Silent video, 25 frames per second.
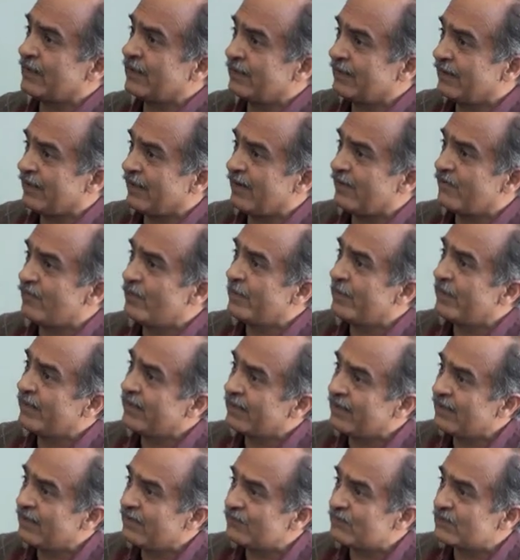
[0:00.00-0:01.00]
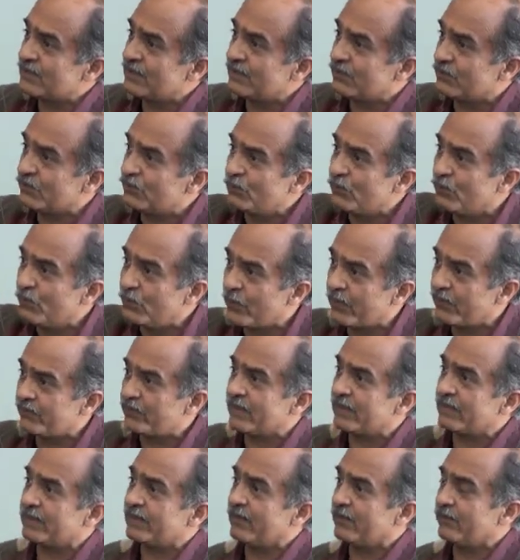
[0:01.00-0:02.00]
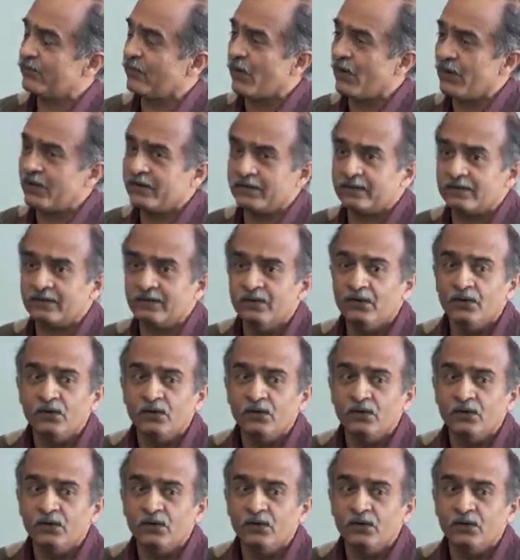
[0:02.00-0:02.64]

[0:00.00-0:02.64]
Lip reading: that the government gives it to whoever they want,